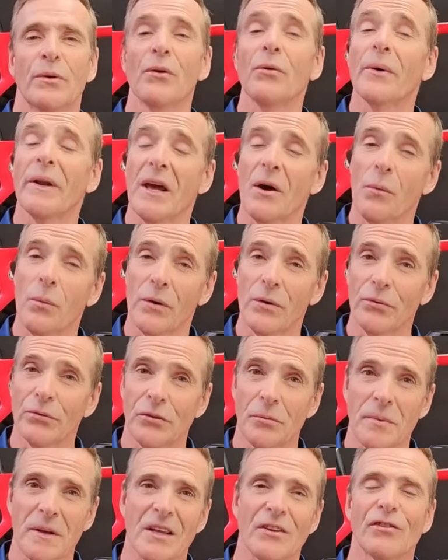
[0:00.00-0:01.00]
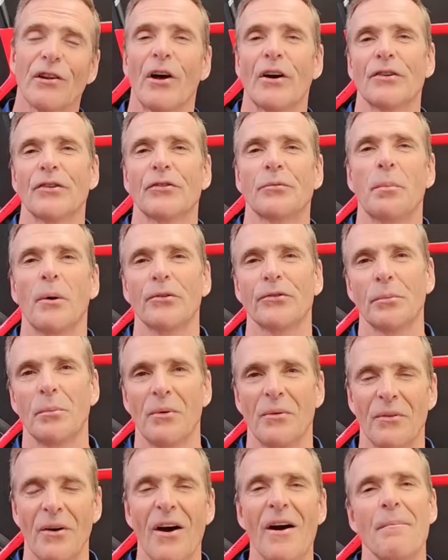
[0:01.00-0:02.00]
We all want our wheels to be as light as
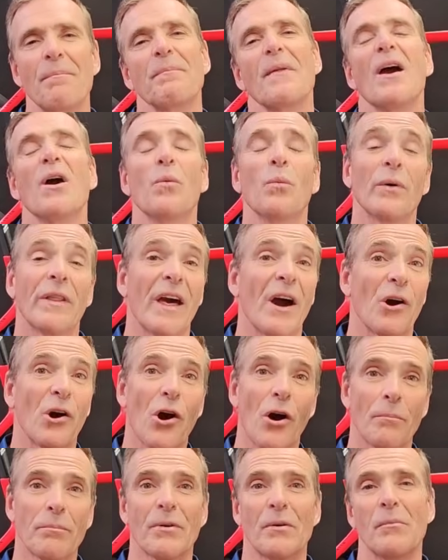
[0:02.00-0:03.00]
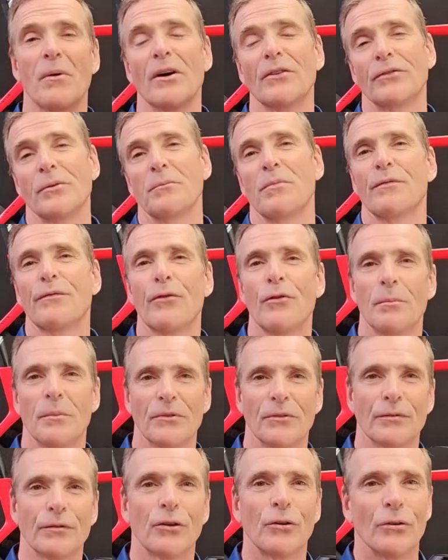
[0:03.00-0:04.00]
possible, right? Without compromising
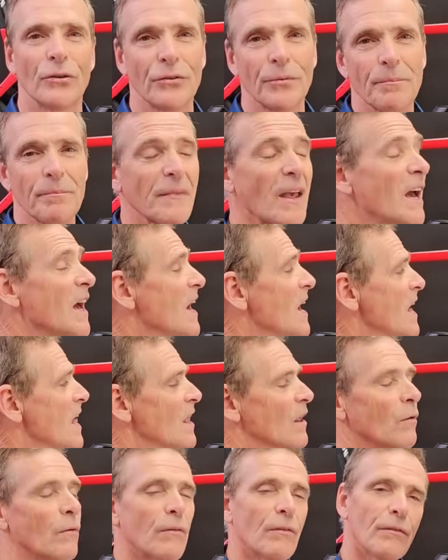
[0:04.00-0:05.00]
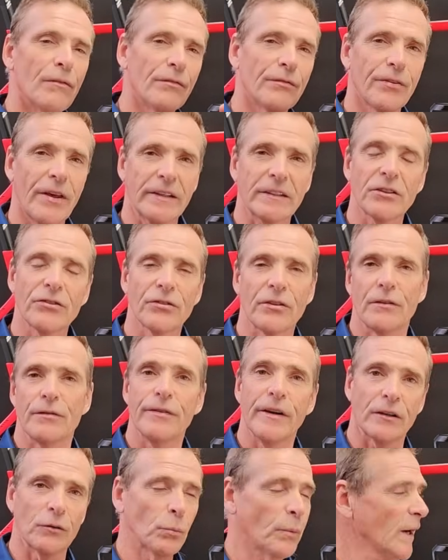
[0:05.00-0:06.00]
performance, of course. Factors that
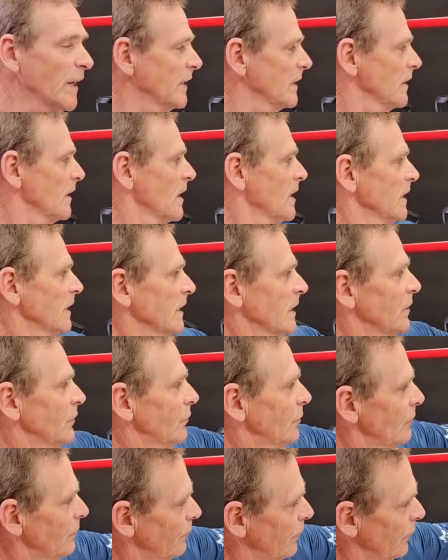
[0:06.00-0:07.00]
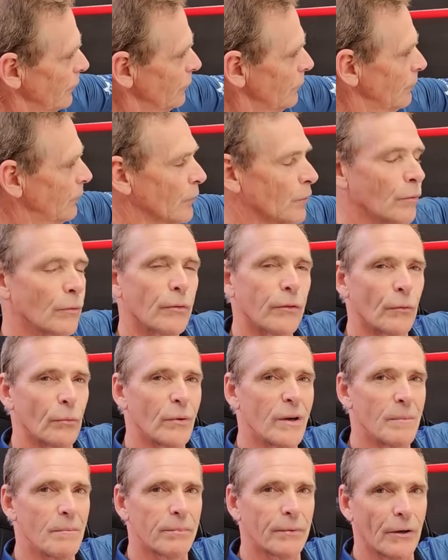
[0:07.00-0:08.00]
affect weight is, first of all, the
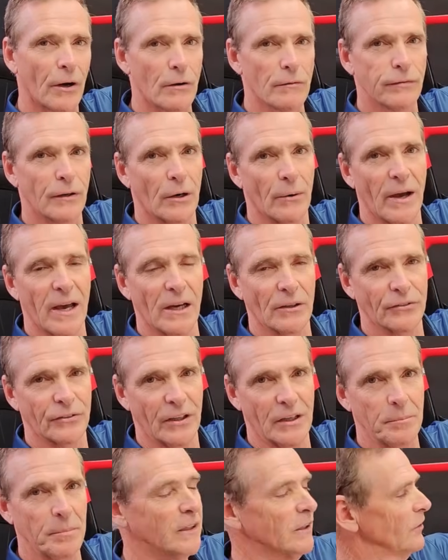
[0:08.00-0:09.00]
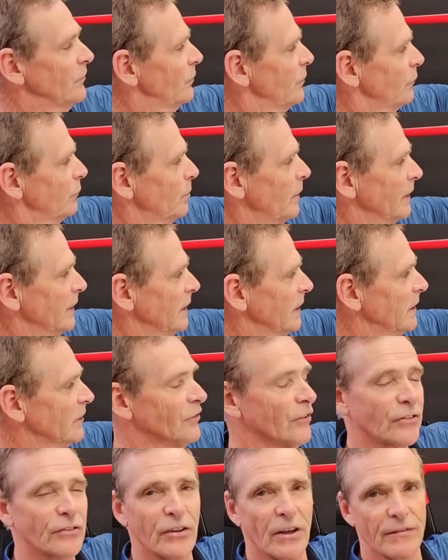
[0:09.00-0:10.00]
rim profile, how deep it is. This one here
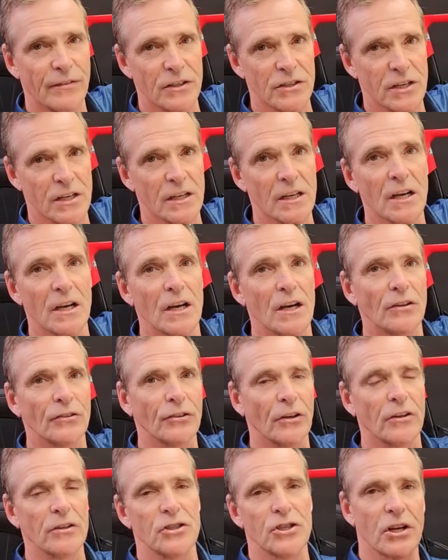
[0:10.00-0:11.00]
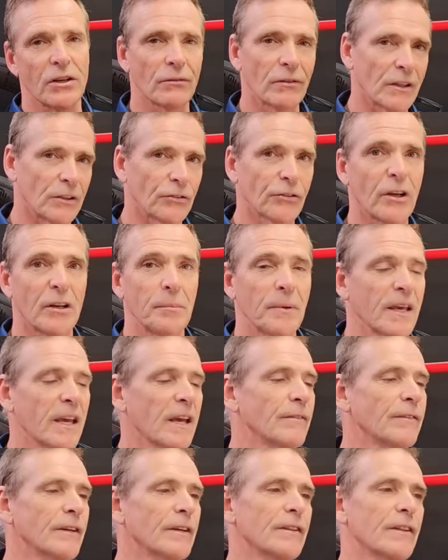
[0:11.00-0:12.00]
is a 70, so generally it's going to be
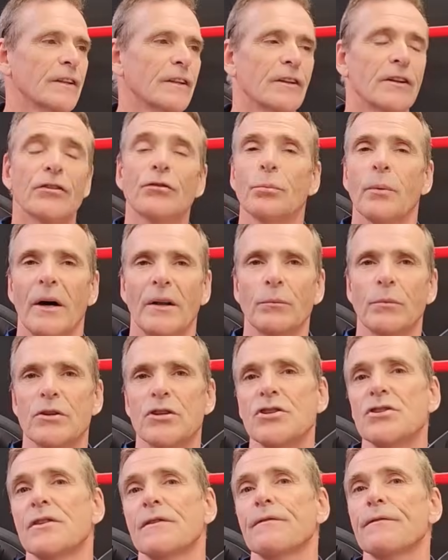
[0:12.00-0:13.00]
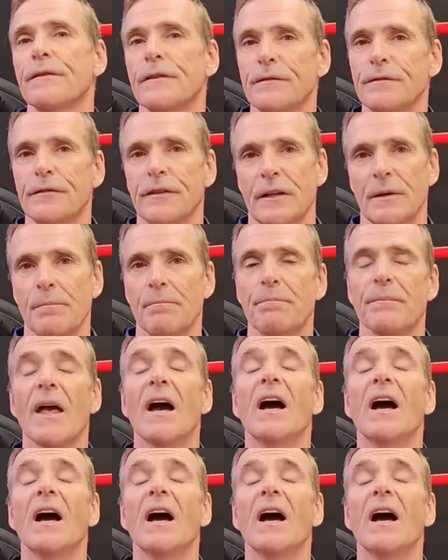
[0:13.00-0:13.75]
heavier than this one, which is a 50.